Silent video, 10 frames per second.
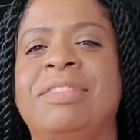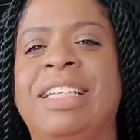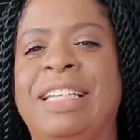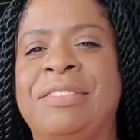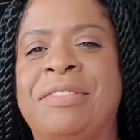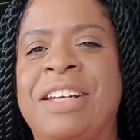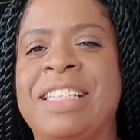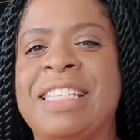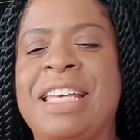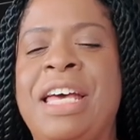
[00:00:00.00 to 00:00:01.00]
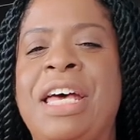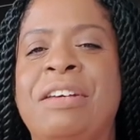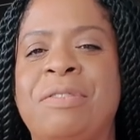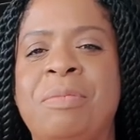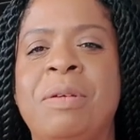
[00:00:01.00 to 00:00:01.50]
Hello friends,
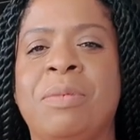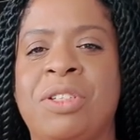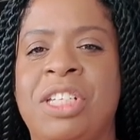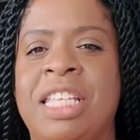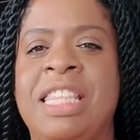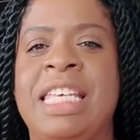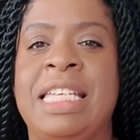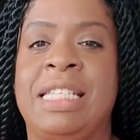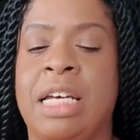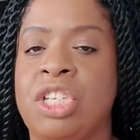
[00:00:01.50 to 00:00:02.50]
have you been watching the